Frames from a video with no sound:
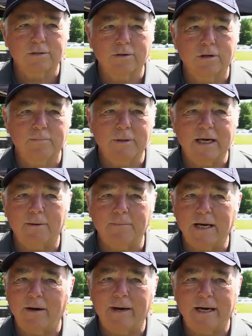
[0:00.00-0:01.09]
are going to be up
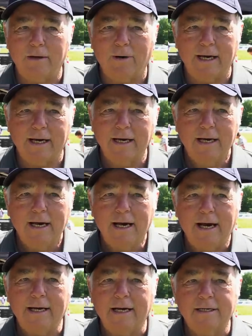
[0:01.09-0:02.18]
there anyway,
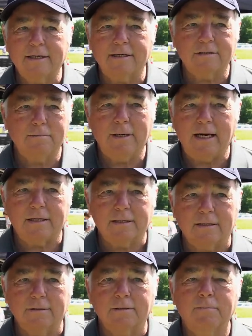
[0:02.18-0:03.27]
and that doesn't
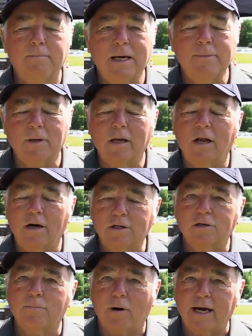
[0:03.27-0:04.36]
matter. Look, people like
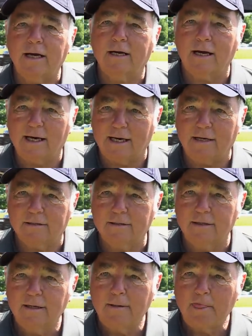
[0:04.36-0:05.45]
to break
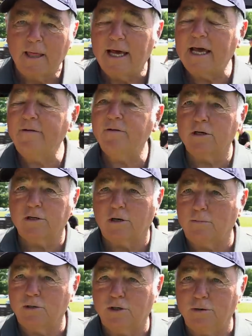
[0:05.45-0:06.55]
clays even the
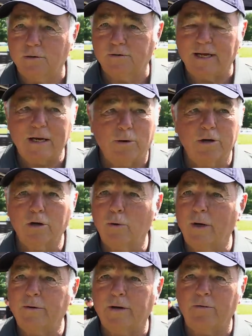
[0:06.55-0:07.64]
top shooters. They want to
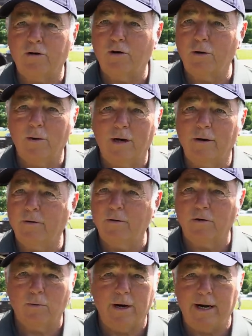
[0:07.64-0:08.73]
go out there and shoot
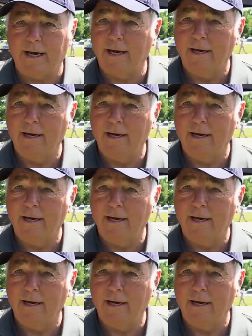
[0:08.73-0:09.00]
120.